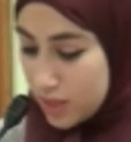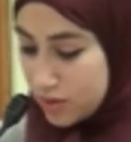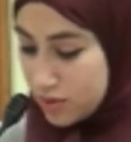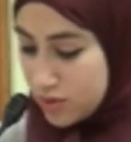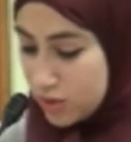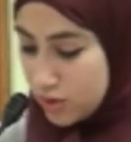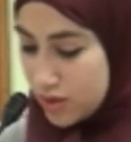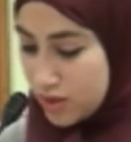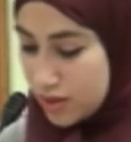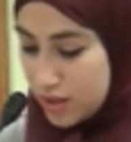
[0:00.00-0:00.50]

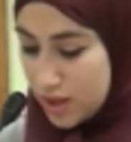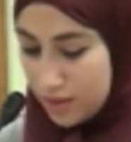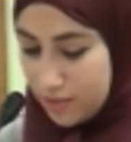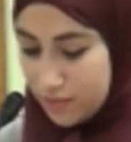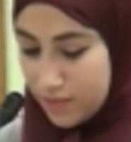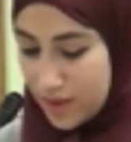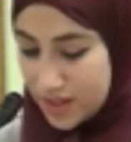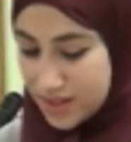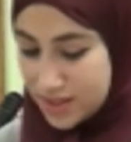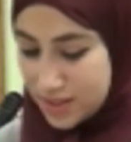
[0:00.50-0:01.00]
during that
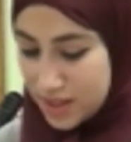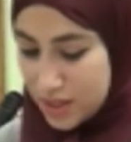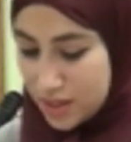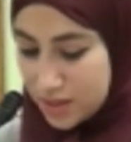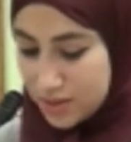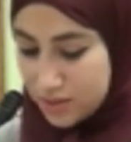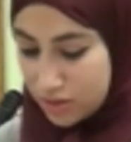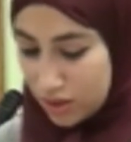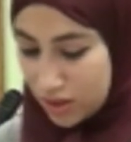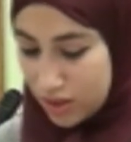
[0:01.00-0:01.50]

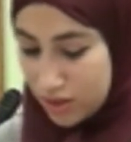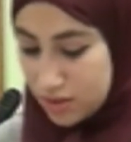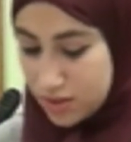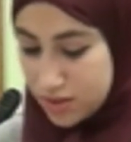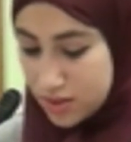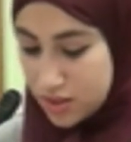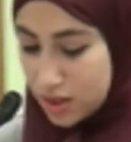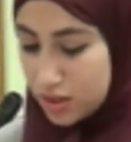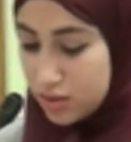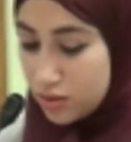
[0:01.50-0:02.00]
vaccine
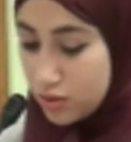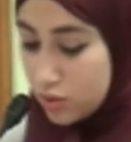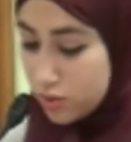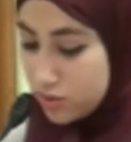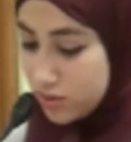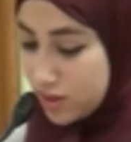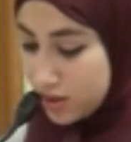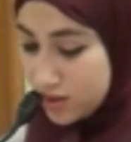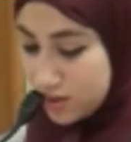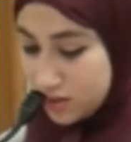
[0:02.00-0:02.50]
trials
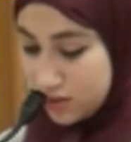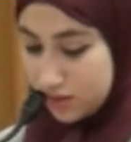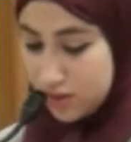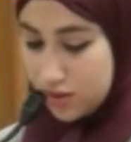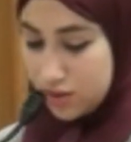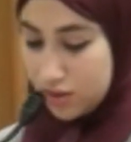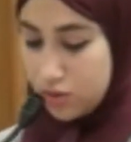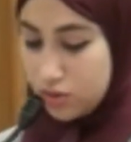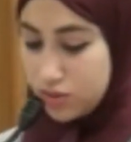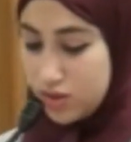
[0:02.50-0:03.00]

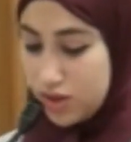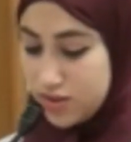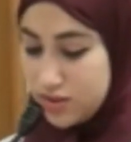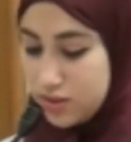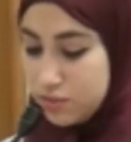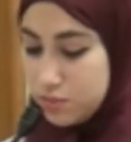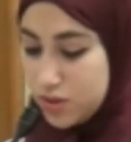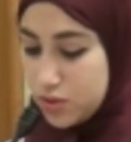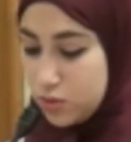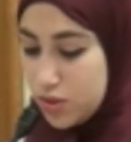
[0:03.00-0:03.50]

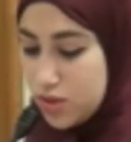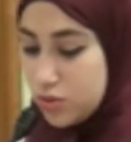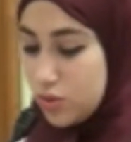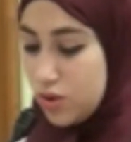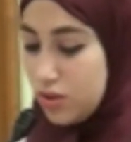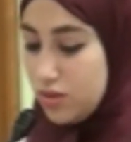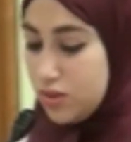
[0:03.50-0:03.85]
conducted between